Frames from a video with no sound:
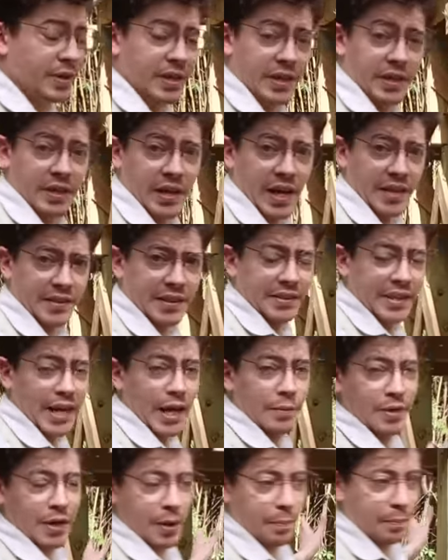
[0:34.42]
me, at the
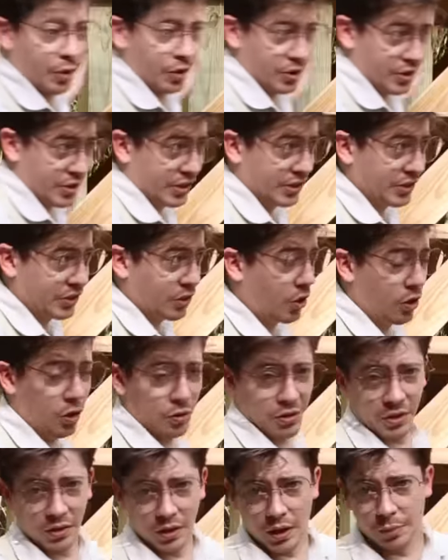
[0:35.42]
time that I purchased
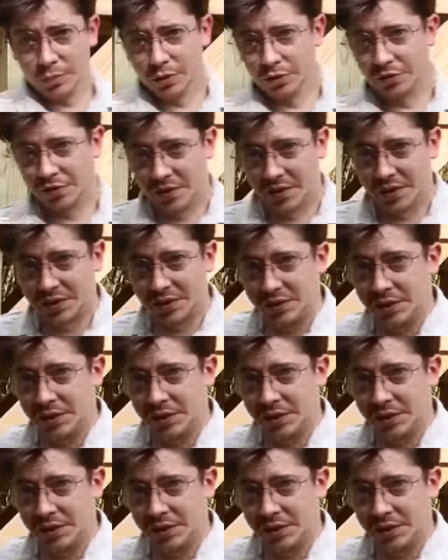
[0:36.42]
all the lumber for this